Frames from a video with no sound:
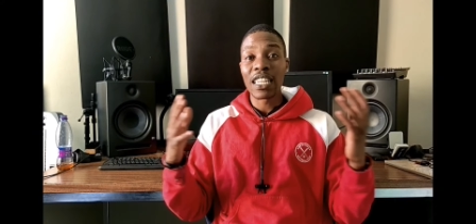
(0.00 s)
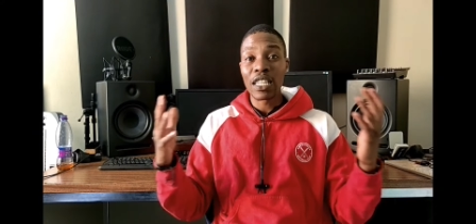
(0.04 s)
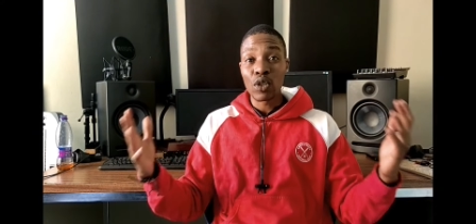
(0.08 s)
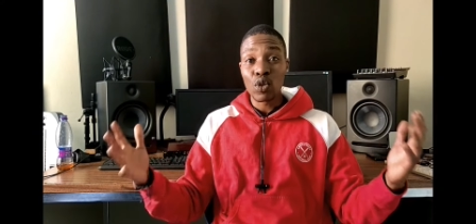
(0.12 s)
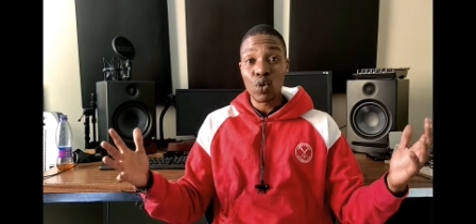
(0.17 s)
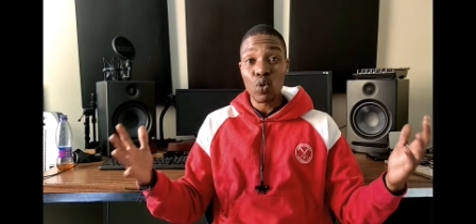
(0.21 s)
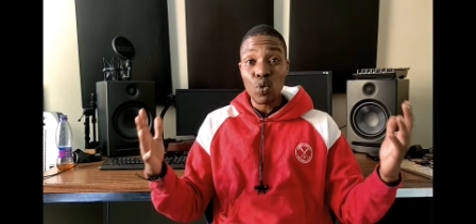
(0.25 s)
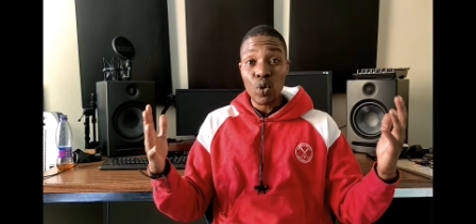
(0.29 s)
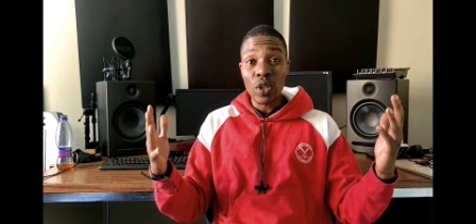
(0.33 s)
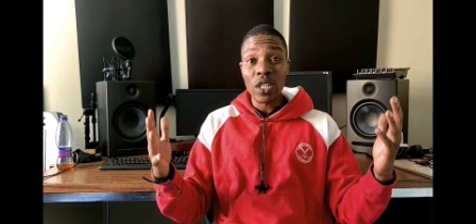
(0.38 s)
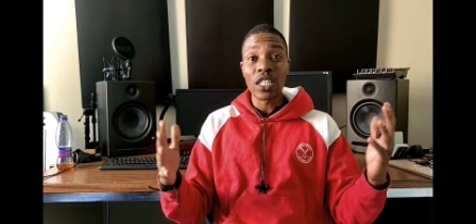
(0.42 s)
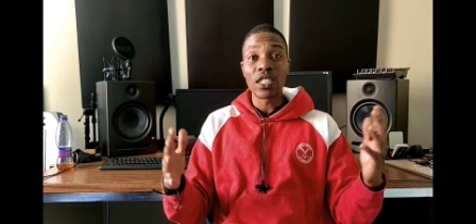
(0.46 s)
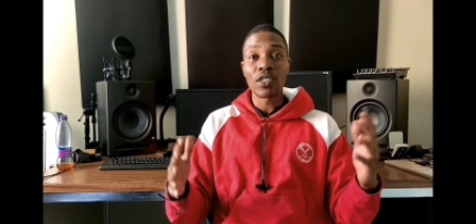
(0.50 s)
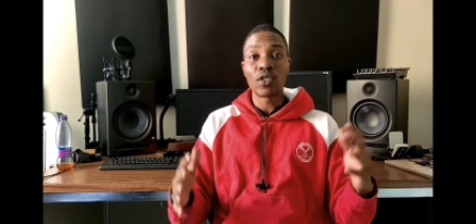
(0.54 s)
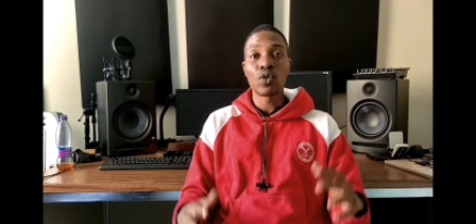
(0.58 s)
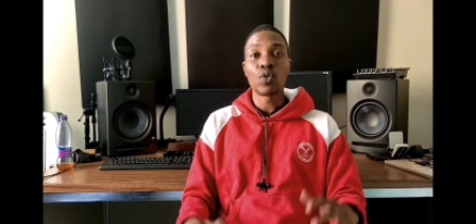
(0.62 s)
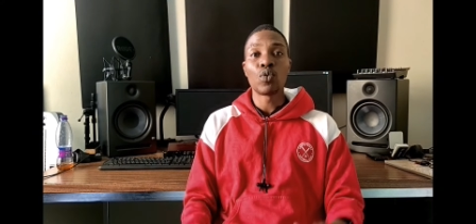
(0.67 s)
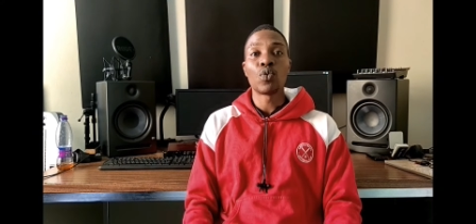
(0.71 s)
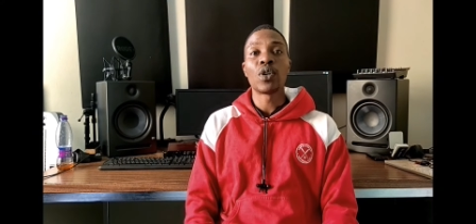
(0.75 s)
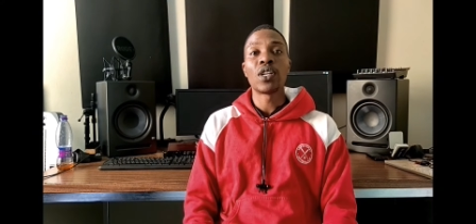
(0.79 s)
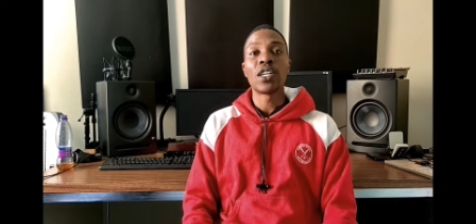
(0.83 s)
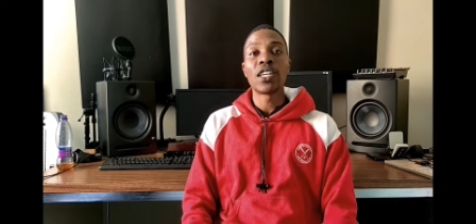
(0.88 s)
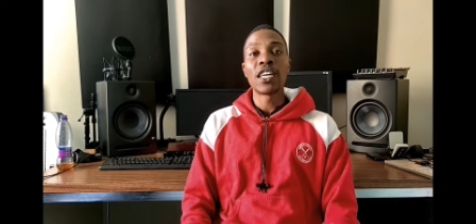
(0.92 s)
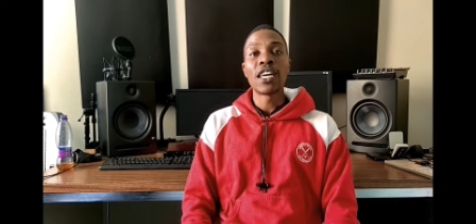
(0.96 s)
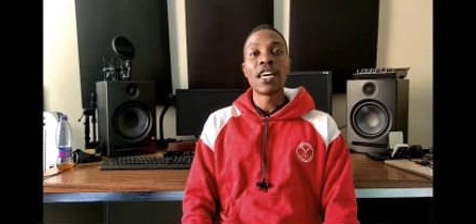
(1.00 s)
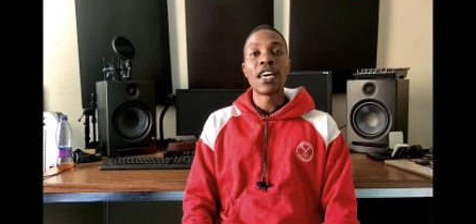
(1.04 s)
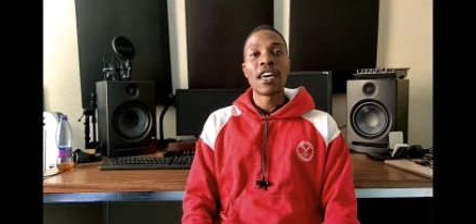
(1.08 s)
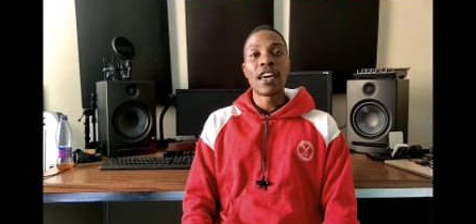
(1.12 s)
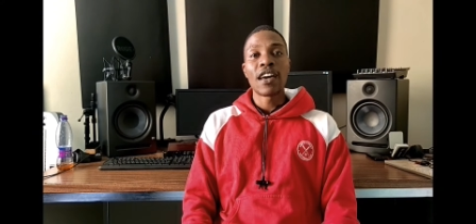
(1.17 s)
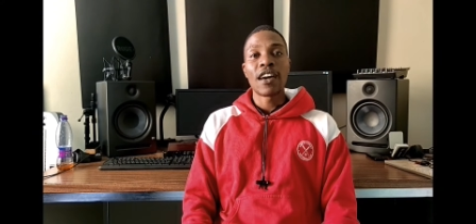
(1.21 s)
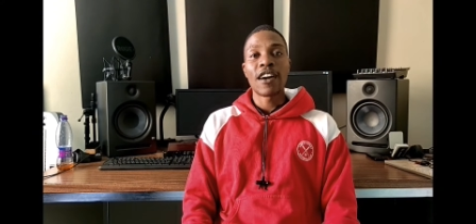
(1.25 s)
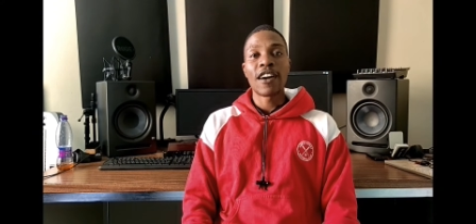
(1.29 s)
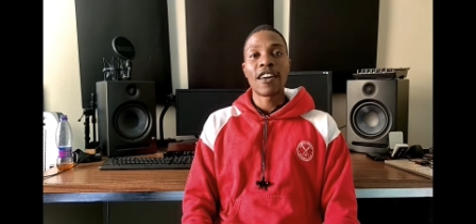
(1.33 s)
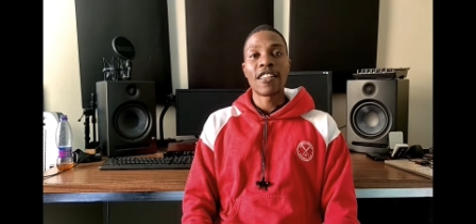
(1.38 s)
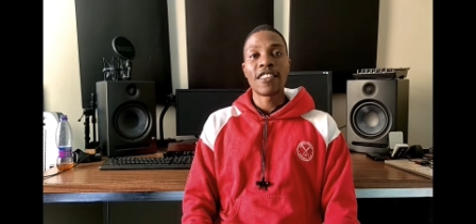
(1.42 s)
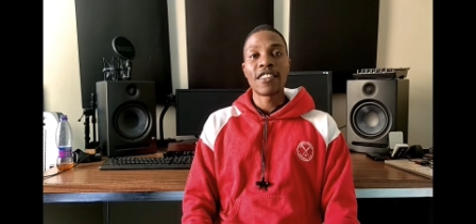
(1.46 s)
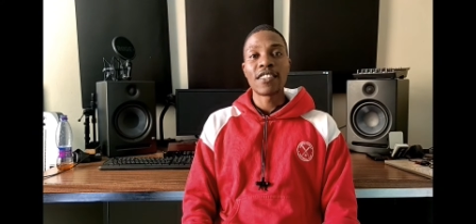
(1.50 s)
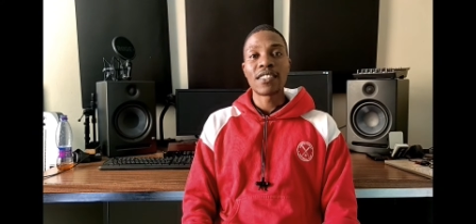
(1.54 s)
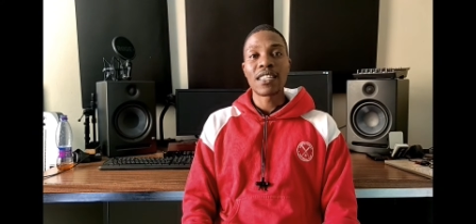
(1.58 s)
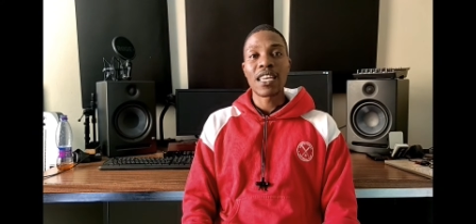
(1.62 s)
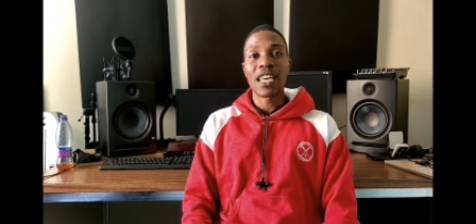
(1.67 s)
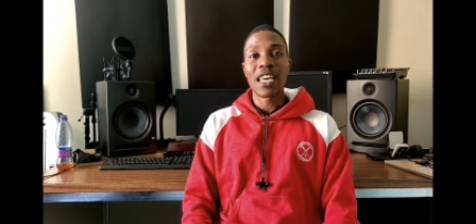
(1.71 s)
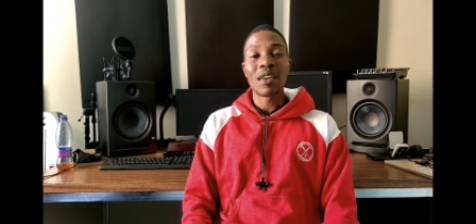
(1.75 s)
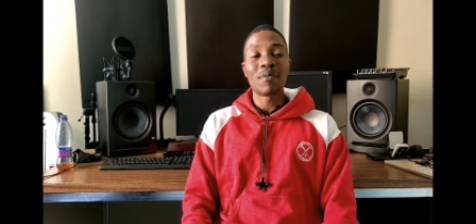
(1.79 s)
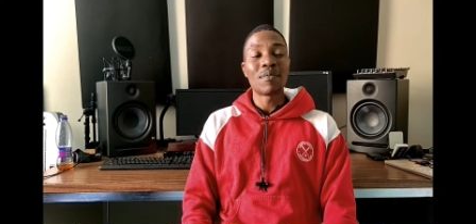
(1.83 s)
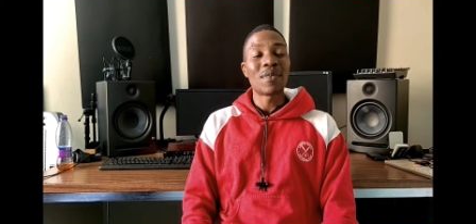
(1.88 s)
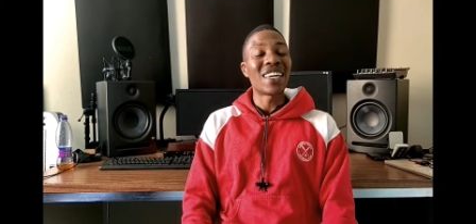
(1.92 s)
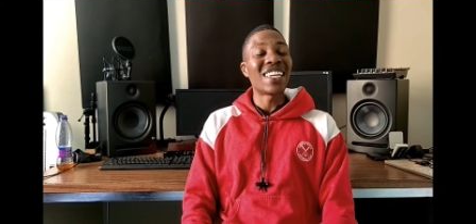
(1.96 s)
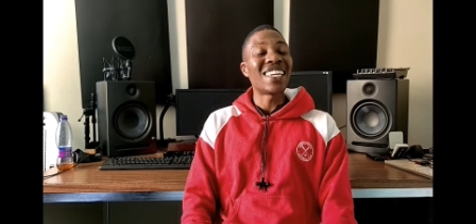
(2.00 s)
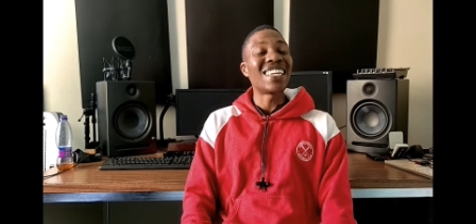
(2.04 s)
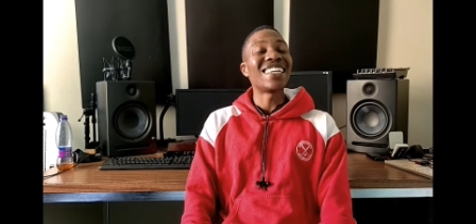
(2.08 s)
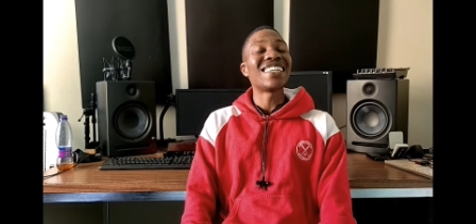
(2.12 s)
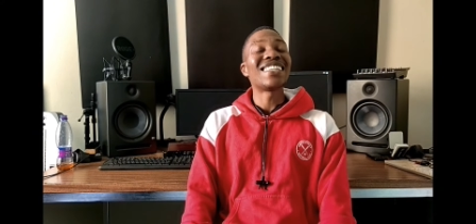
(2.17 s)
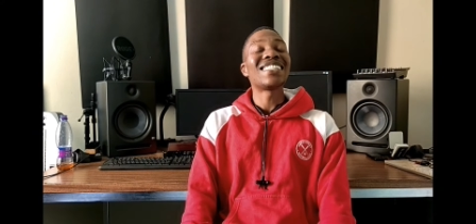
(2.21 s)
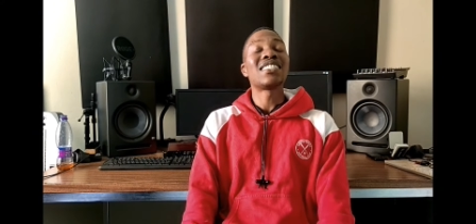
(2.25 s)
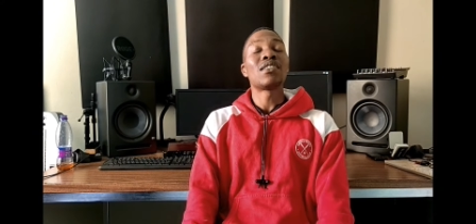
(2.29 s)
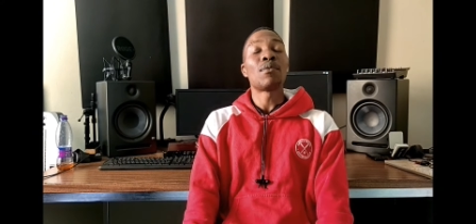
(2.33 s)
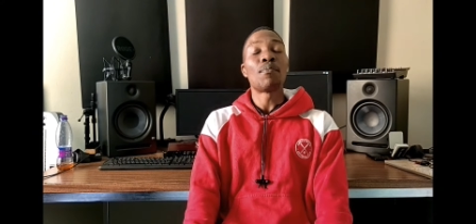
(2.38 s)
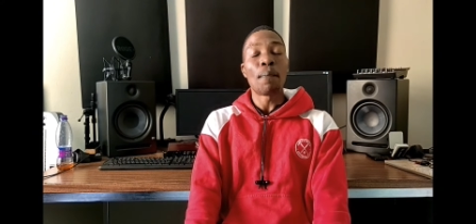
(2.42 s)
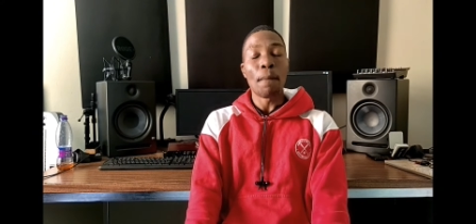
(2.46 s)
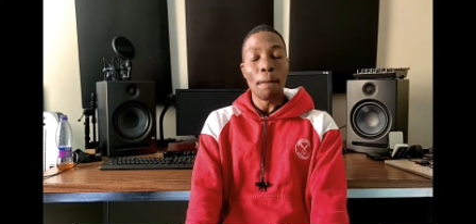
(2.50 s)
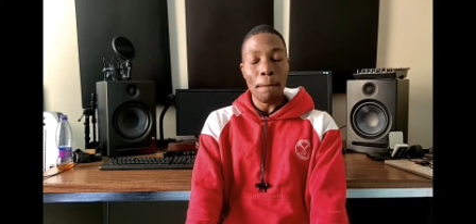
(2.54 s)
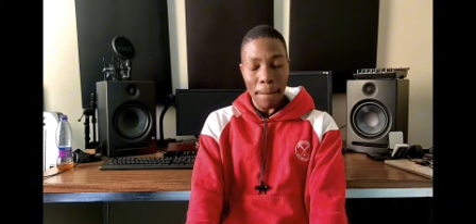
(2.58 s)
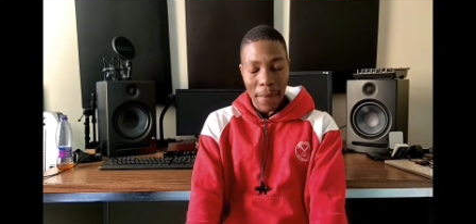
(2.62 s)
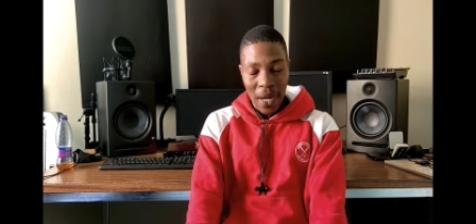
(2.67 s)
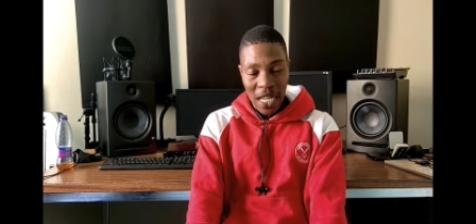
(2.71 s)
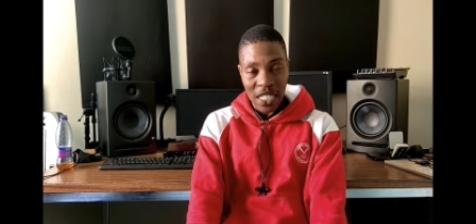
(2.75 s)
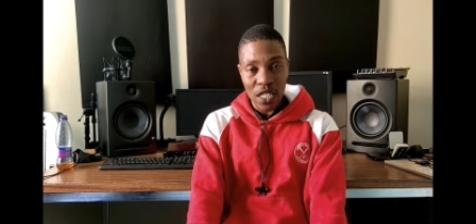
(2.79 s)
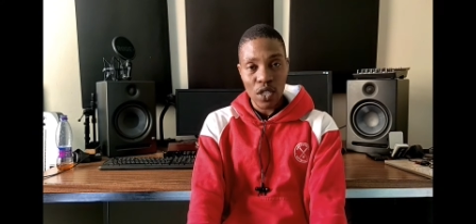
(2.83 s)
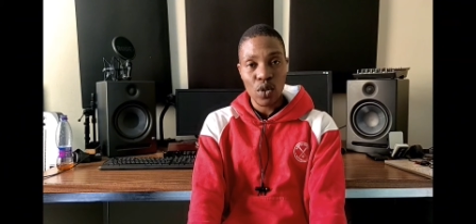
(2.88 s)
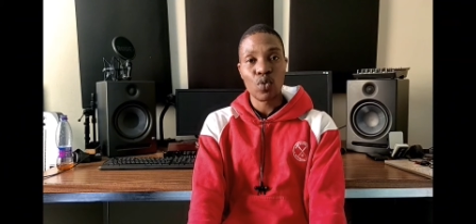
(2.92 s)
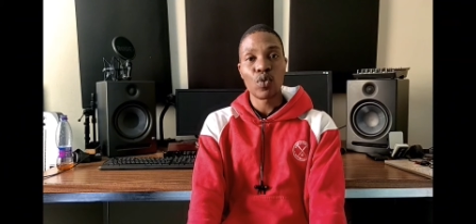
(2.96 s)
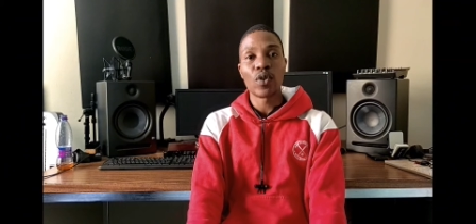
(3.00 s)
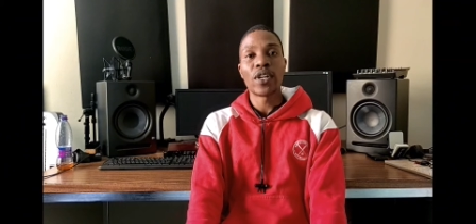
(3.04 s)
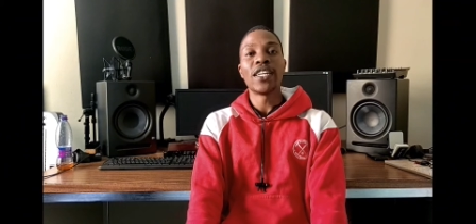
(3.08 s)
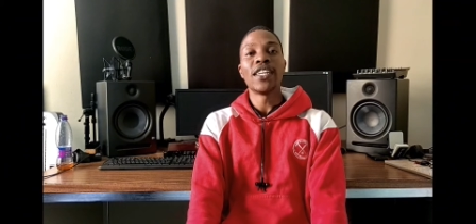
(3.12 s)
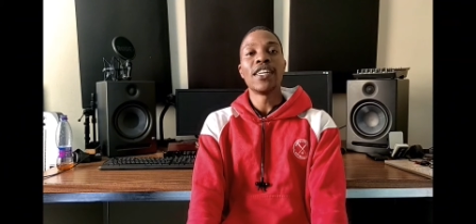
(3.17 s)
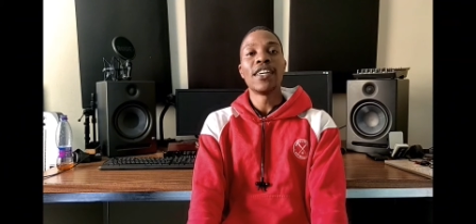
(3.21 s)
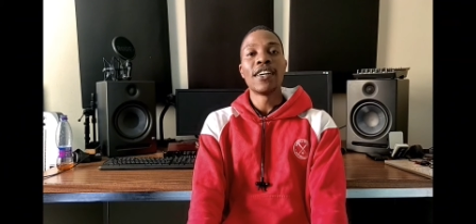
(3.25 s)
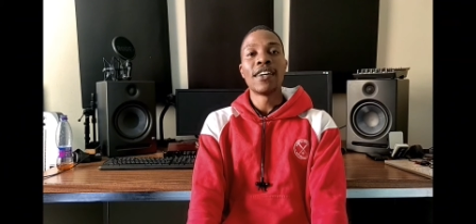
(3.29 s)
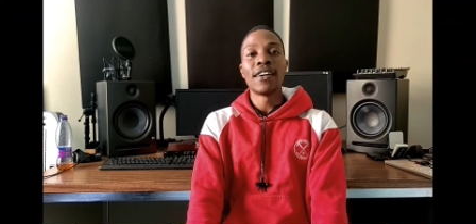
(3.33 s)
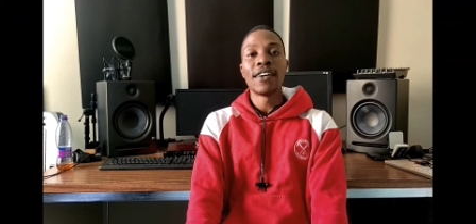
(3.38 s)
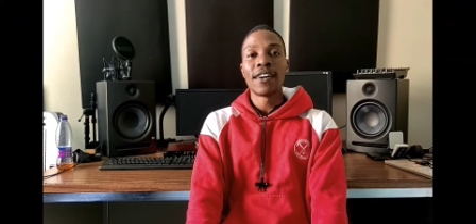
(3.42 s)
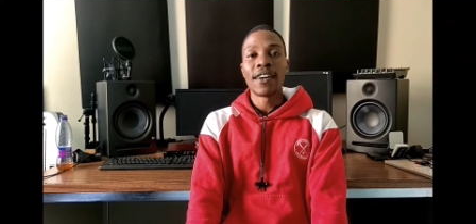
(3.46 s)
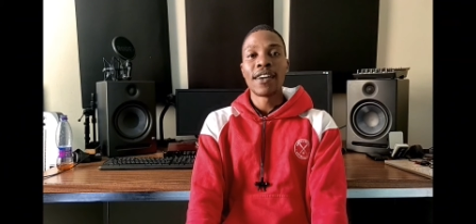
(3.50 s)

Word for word: They do need to win uh, this game. It is a must win.